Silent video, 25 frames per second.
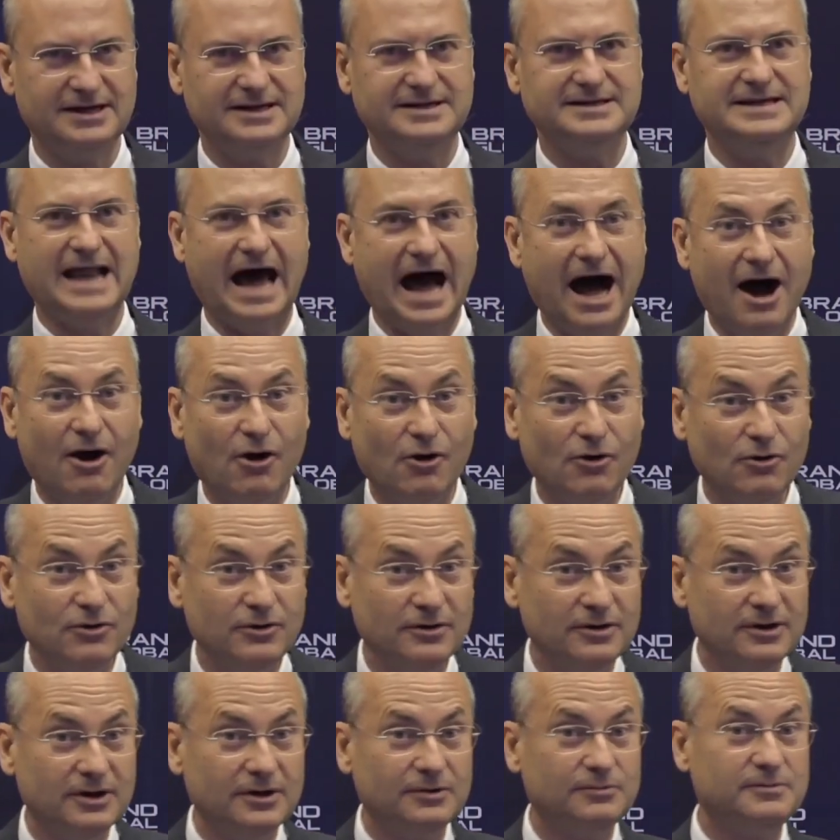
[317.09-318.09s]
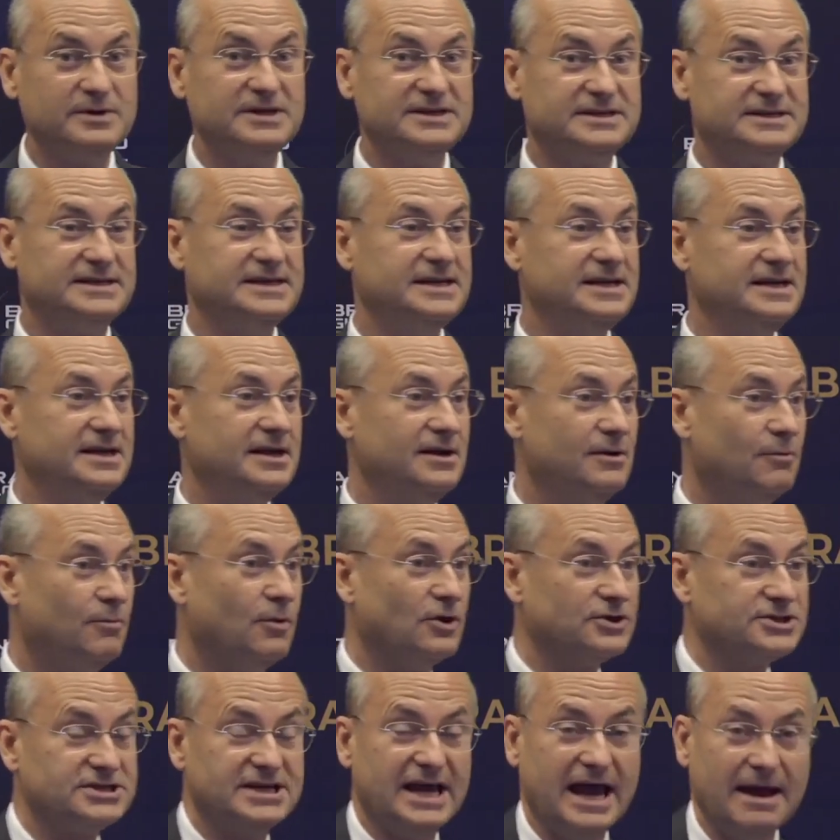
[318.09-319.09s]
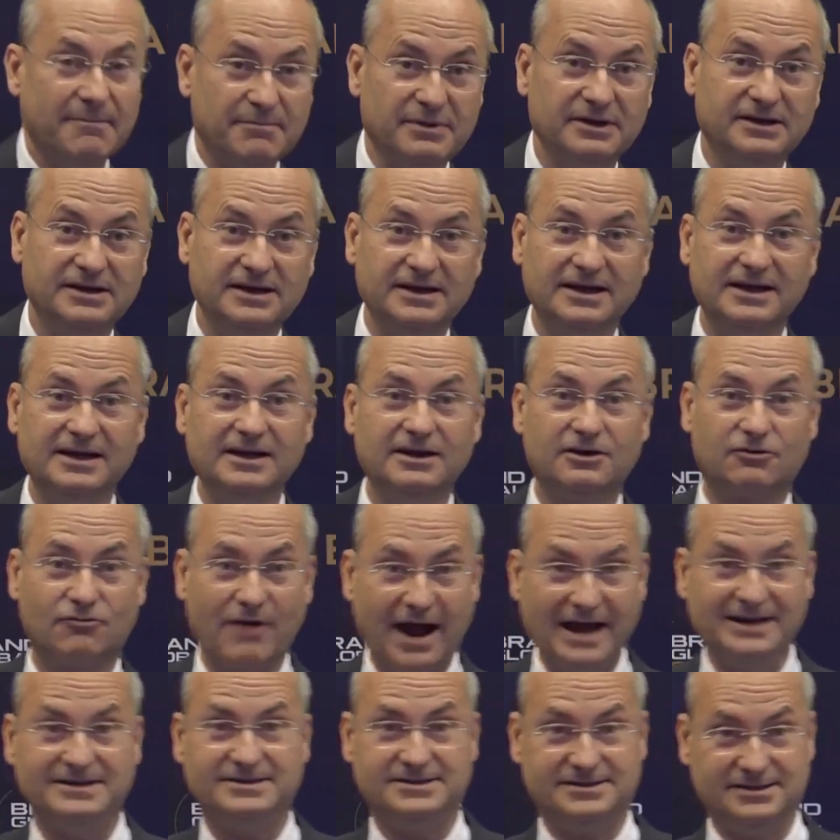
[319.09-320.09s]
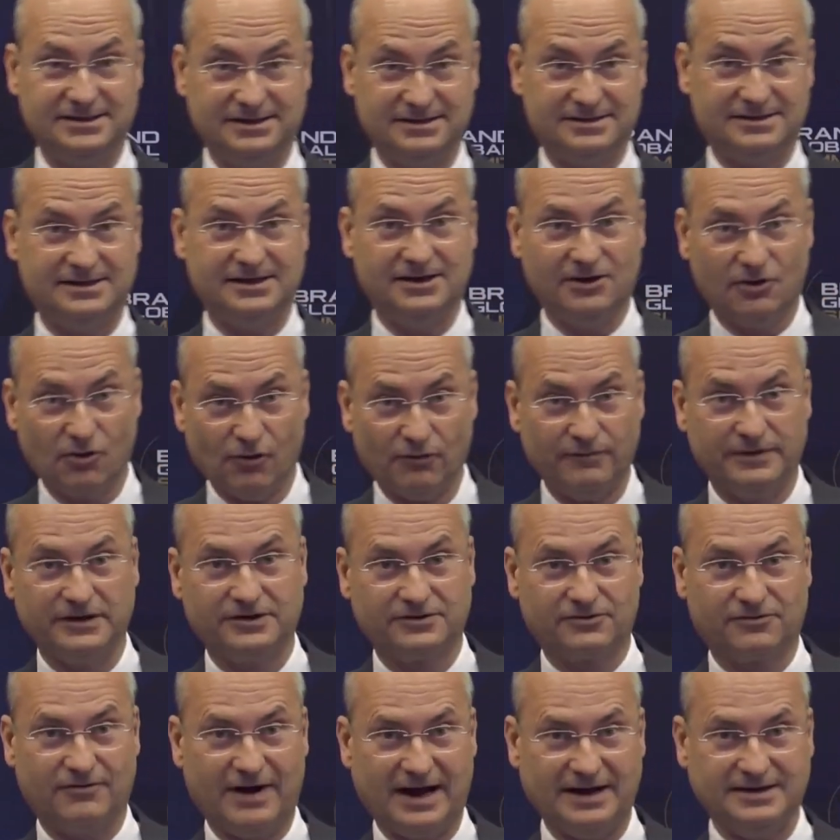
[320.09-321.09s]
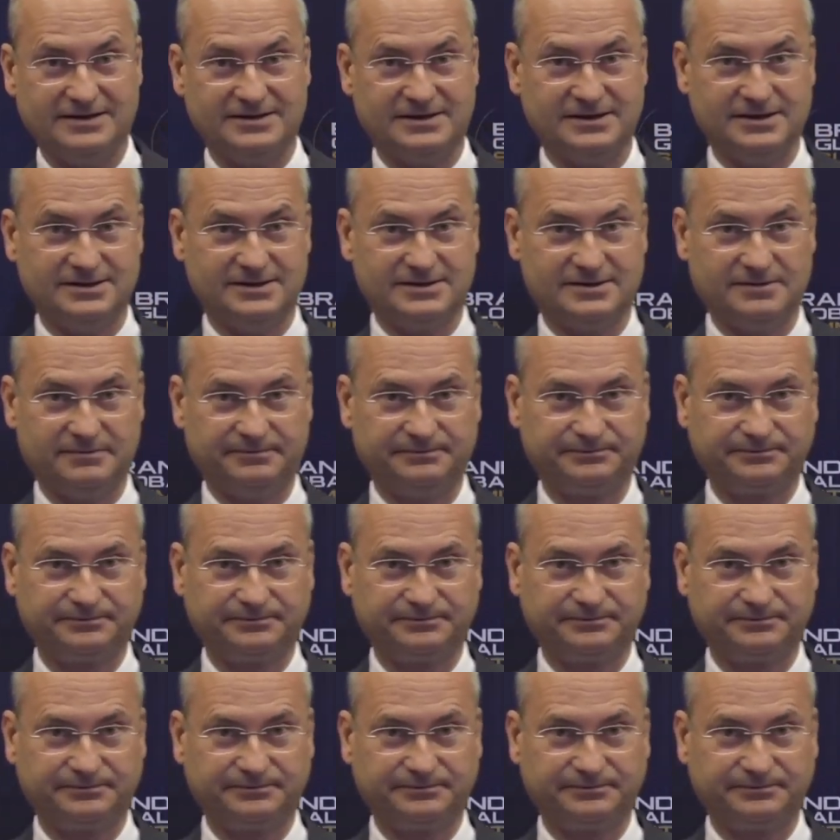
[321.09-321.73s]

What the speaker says: now we see what's happening in crisis, in COVID crisis.